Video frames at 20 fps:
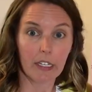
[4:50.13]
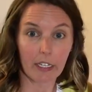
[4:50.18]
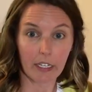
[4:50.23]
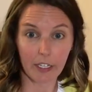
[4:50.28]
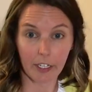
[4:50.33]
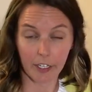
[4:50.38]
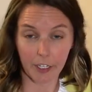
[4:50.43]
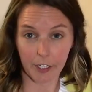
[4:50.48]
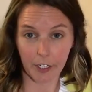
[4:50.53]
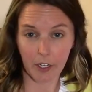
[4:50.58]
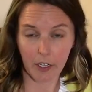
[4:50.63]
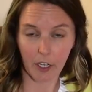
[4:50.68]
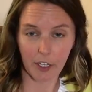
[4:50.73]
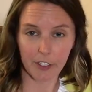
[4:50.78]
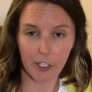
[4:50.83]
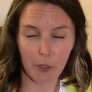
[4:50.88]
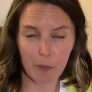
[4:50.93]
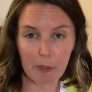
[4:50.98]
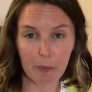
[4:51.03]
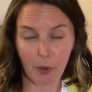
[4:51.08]
in
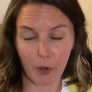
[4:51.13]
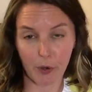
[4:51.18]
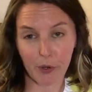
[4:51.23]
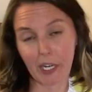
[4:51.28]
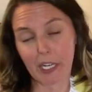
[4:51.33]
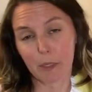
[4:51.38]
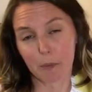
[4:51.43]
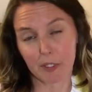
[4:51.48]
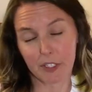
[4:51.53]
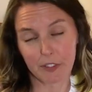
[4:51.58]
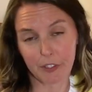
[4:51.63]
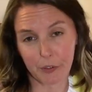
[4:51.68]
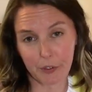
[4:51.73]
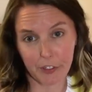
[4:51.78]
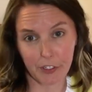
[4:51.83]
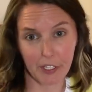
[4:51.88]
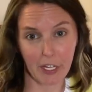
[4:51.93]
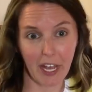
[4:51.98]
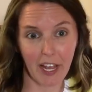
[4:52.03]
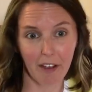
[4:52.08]
Adobe programs, and so
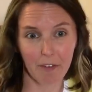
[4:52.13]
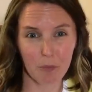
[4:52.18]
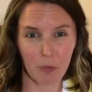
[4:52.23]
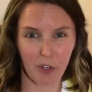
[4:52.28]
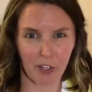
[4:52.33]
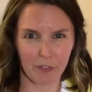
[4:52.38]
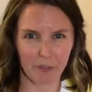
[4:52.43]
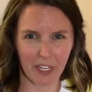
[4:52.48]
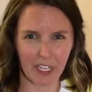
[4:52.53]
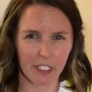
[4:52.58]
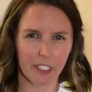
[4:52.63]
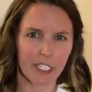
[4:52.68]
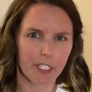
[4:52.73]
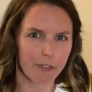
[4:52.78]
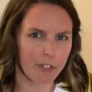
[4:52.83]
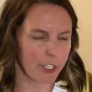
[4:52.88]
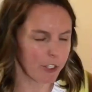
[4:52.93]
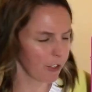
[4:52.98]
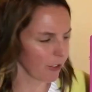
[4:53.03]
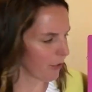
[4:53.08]
they're going to have more advanced
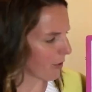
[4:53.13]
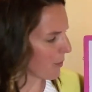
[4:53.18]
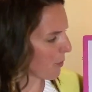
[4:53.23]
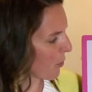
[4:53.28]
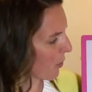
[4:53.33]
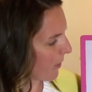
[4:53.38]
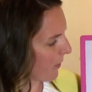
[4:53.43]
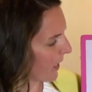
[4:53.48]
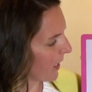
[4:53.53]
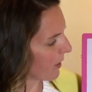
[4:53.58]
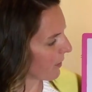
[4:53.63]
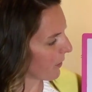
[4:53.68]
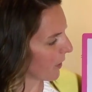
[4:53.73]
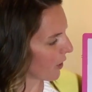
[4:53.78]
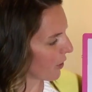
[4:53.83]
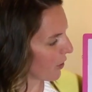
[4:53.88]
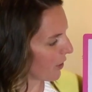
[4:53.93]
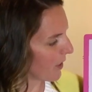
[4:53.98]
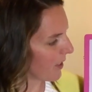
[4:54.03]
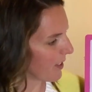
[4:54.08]
features, more advanced
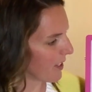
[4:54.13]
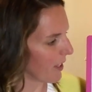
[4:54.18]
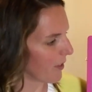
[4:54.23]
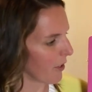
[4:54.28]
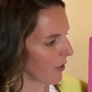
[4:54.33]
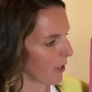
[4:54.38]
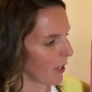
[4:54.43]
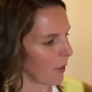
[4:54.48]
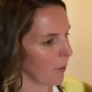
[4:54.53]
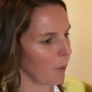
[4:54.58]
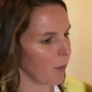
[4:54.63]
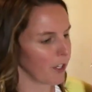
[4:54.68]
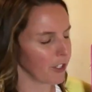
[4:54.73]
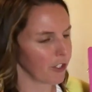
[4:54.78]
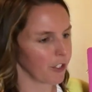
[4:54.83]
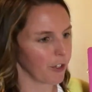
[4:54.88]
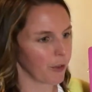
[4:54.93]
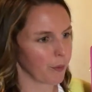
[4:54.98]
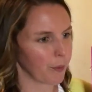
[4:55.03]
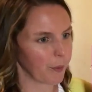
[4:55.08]
functions, and they're going to
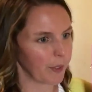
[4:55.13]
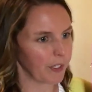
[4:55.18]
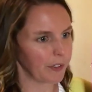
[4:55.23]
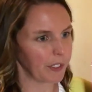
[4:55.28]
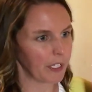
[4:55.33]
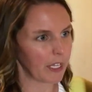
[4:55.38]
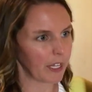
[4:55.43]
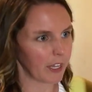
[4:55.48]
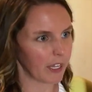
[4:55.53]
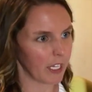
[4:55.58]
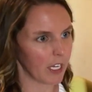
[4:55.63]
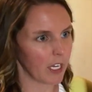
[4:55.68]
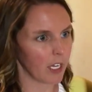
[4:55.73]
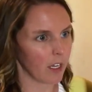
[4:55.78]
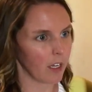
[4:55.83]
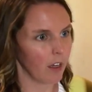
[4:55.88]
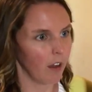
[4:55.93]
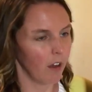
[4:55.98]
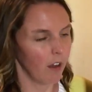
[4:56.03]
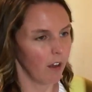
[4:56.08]
want you to really
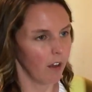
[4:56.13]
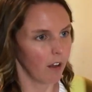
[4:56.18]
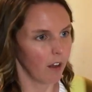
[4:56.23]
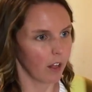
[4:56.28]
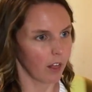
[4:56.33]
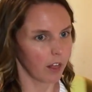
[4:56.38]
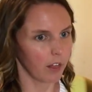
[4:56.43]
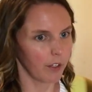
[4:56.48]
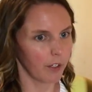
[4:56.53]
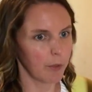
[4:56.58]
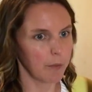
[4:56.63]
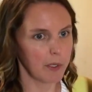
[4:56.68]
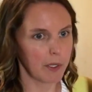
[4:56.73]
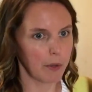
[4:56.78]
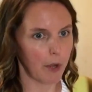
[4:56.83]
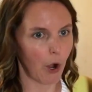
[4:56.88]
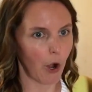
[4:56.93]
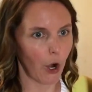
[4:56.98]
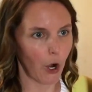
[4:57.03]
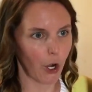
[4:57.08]
think a little
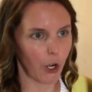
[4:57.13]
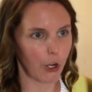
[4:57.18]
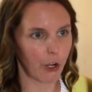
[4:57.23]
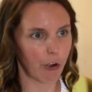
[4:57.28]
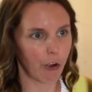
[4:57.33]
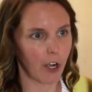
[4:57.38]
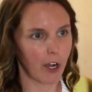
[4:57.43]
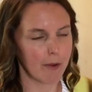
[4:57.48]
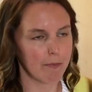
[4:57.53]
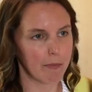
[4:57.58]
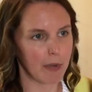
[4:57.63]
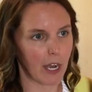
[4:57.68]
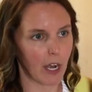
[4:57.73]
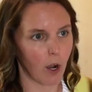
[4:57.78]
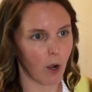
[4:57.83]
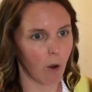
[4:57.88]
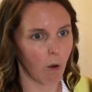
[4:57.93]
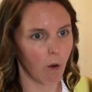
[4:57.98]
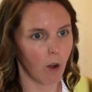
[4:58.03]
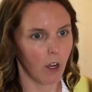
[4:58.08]
bit harder
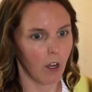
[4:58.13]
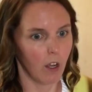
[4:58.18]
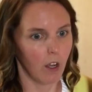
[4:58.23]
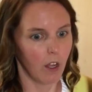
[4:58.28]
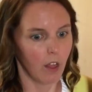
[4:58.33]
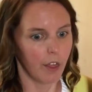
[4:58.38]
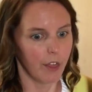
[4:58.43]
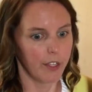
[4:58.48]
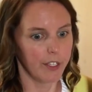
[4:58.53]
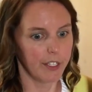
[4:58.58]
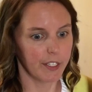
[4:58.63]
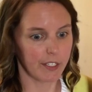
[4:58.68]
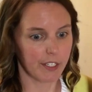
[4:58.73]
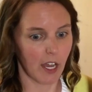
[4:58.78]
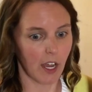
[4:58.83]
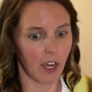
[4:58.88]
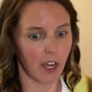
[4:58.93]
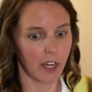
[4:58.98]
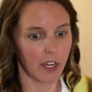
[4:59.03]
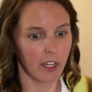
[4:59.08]
about the
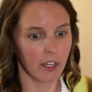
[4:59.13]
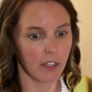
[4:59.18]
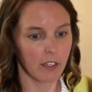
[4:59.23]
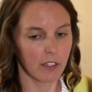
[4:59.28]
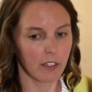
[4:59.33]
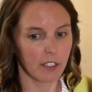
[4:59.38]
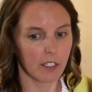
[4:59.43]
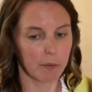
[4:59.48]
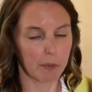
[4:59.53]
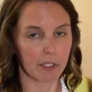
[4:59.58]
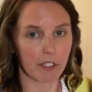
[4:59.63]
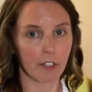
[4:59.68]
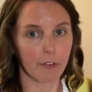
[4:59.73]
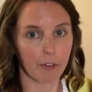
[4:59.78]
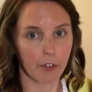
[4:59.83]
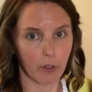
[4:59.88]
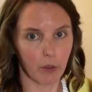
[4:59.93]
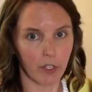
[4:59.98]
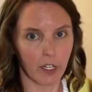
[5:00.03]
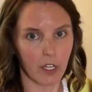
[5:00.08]
design
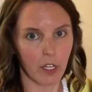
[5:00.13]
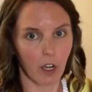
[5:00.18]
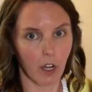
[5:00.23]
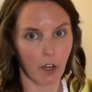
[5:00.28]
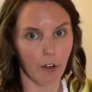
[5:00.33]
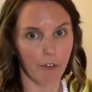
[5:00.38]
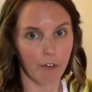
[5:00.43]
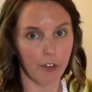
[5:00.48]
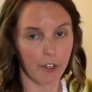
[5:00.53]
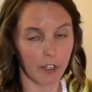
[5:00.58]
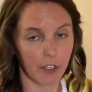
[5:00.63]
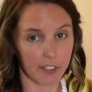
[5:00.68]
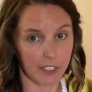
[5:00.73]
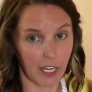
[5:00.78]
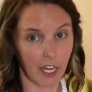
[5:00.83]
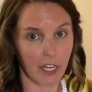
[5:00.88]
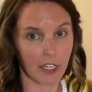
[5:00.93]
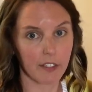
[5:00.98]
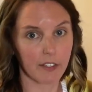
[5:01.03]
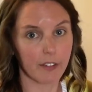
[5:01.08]
specifically of the
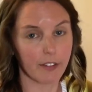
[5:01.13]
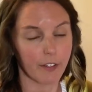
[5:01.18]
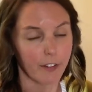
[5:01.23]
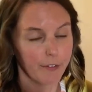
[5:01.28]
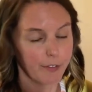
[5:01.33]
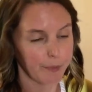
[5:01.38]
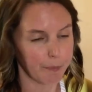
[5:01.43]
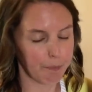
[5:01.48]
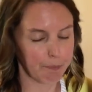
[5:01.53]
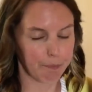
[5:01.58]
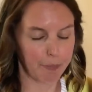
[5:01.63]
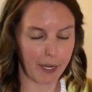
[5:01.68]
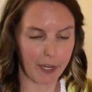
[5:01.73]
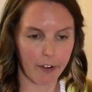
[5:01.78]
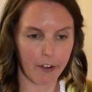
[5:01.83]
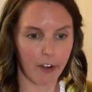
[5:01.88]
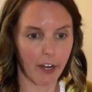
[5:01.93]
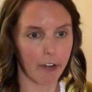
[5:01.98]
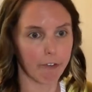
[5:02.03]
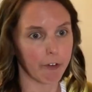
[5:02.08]
text, of the
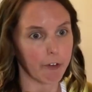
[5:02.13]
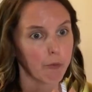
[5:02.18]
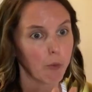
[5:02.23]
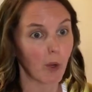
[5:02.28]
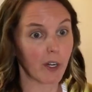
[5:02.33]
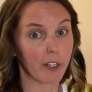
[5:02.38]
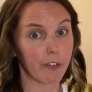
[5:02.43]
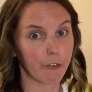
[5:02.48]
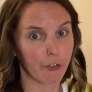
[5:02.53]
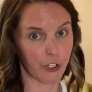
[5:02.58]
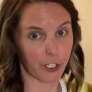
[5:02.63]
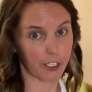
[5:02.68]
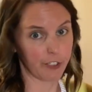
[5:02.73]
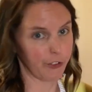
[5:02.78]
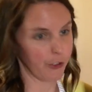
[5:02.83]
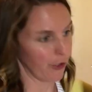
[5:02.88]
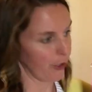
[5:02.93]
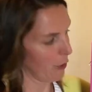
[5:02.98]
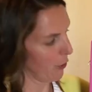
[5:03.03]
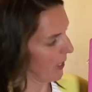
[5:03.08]
paragraph, of whatever it
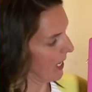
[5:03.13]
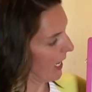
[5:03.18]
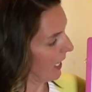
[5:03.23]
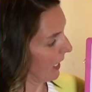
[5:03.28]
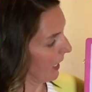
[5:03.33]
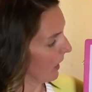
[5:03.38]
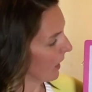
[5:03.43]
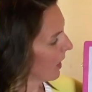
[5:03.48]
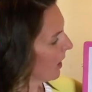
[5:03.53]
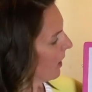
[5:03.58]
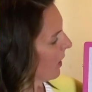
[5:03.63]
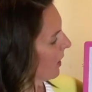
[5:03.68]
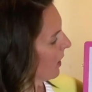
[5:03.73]
is you're creating.